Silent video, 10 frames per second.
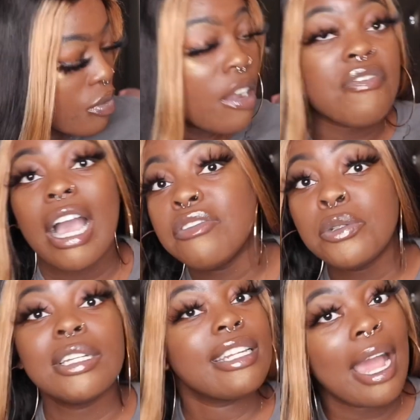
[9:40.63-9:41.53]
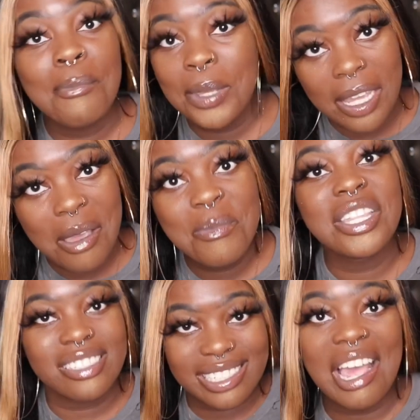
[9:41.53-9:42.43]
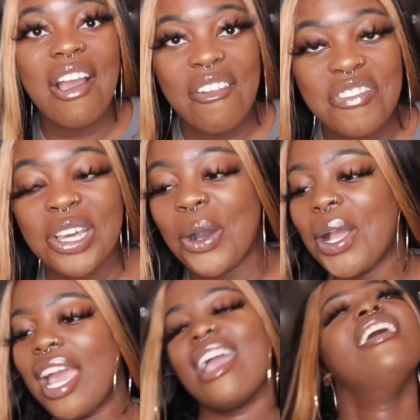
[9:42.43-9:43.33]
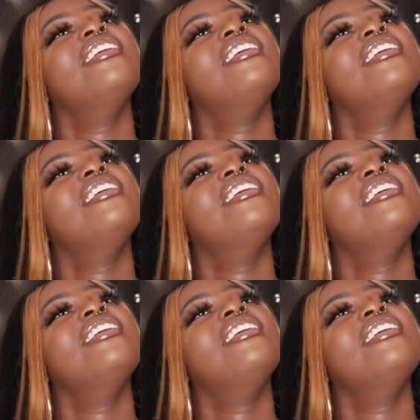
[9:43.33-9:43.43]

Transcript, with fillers: 5:29 p.m. This is how I feel, okay?